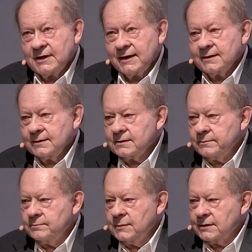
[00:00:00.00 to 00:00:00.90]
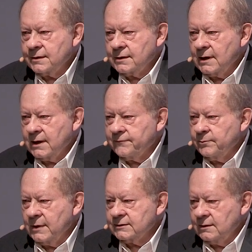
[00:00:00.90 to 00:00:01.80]
titled The Myth of
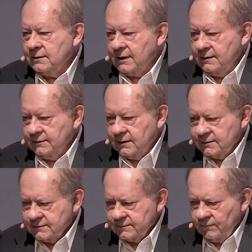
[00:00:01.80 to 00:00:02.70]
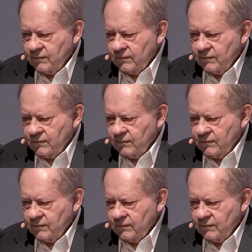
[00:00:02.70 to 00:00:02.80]
Mental Illness.